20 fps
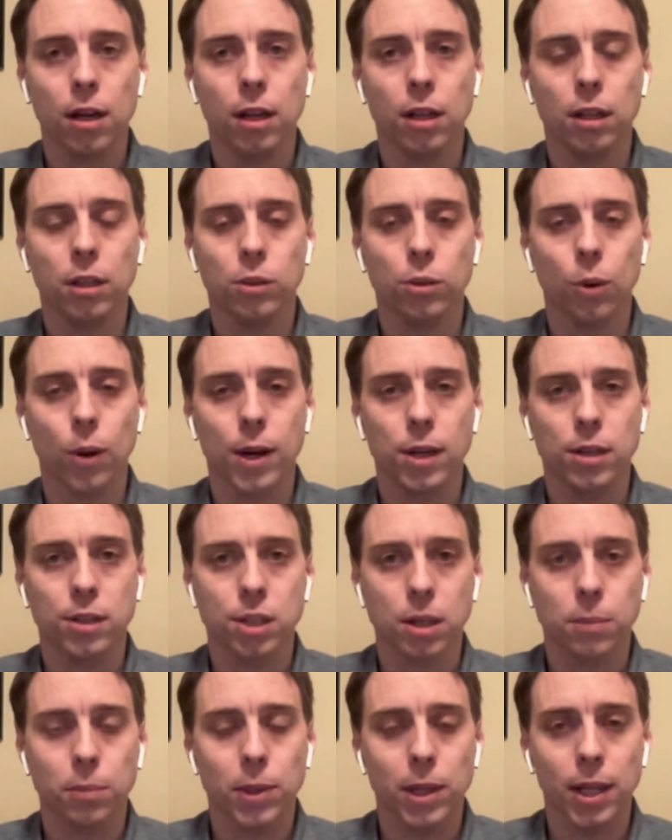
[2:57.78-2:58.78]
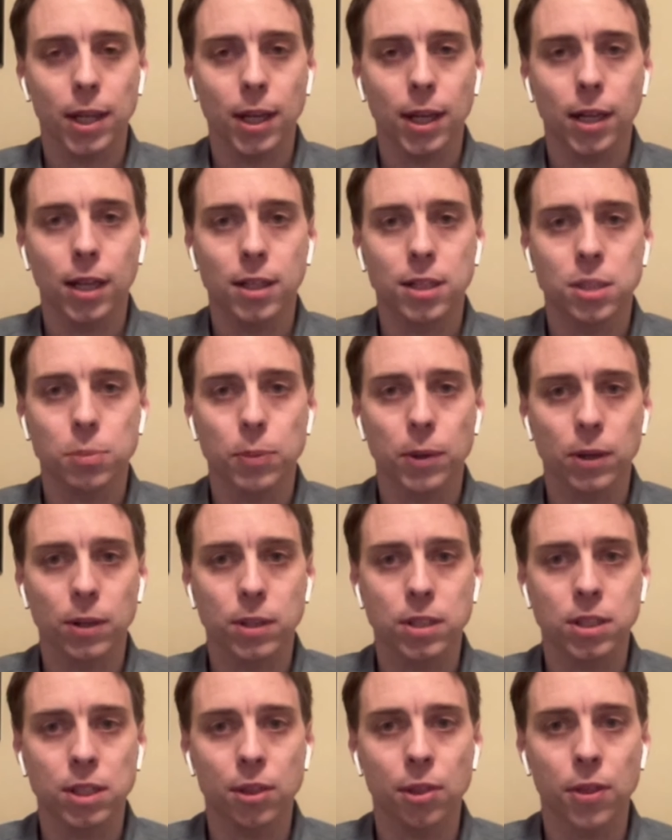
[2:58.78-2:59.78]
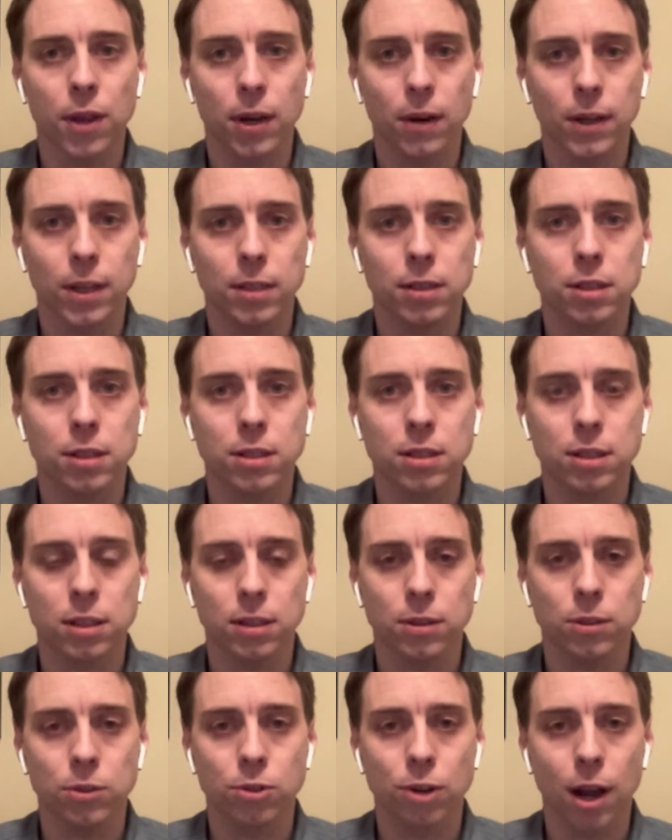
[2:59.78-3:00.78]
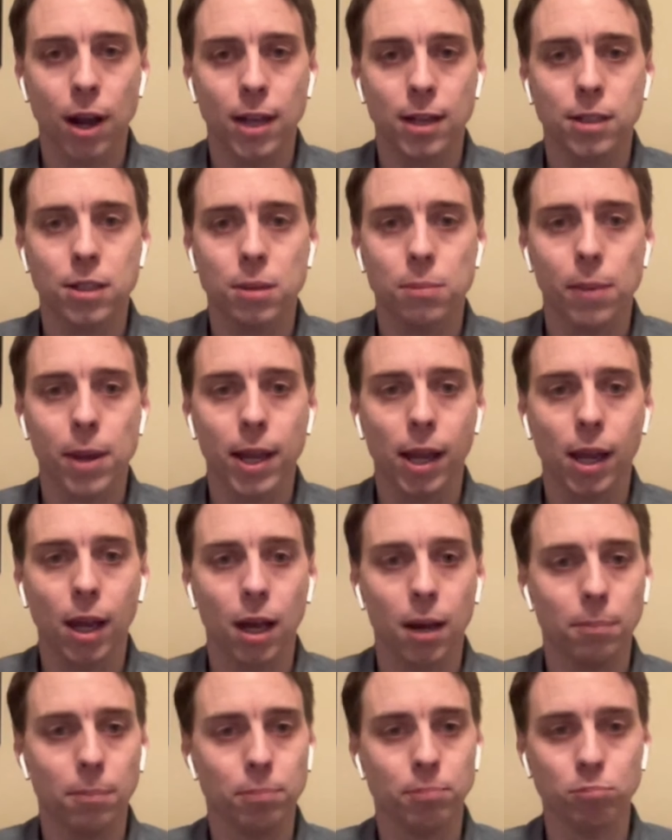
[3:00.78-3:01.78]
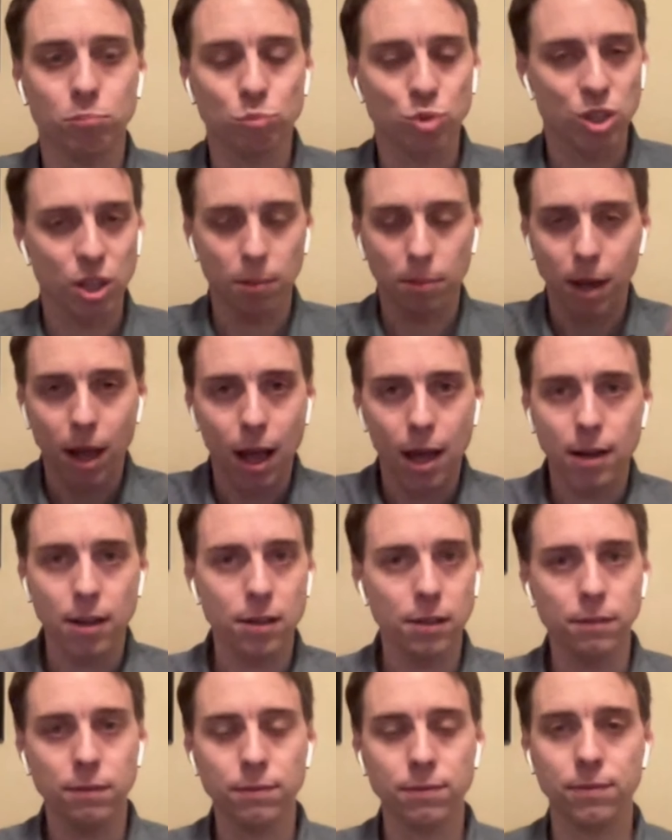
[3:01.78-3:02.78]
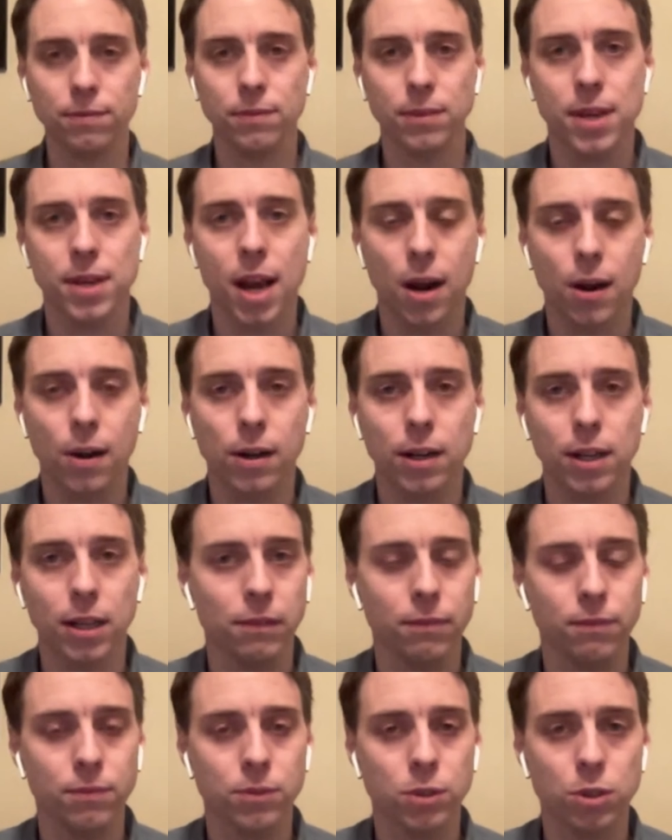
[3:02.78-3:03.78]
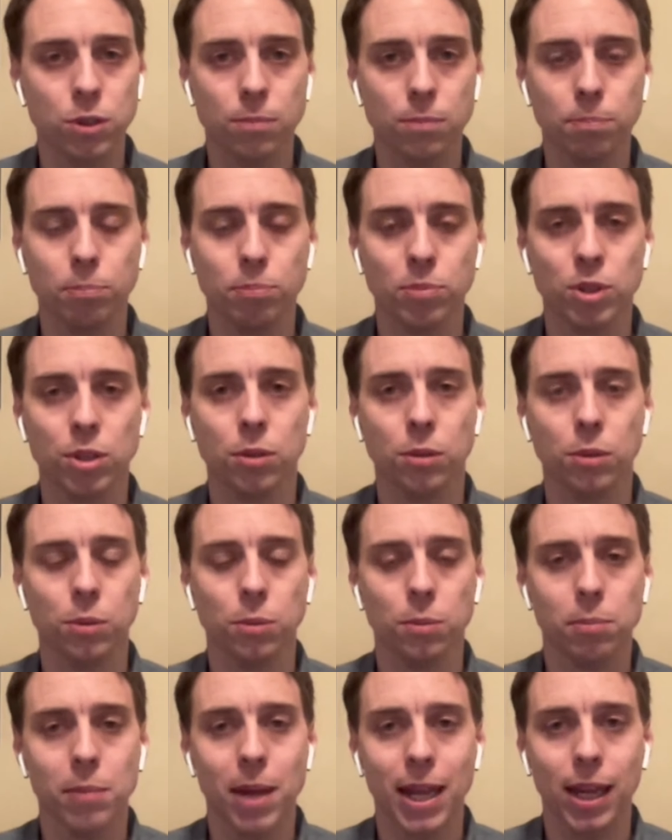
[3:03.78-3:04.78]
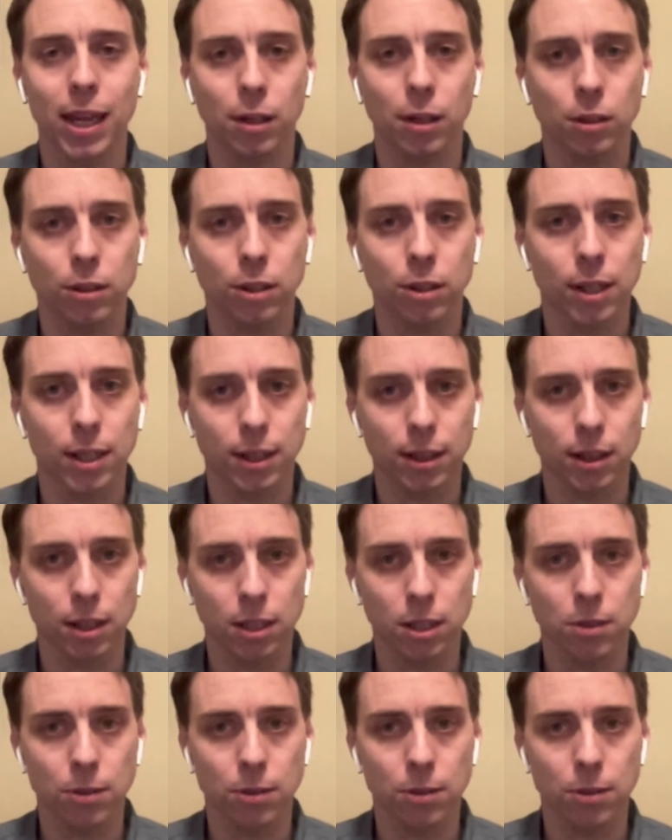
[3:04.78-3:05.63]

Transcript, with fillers: uh, lawyers are being conspiracy theorists and trying to make up some kind of narrative to make it look like the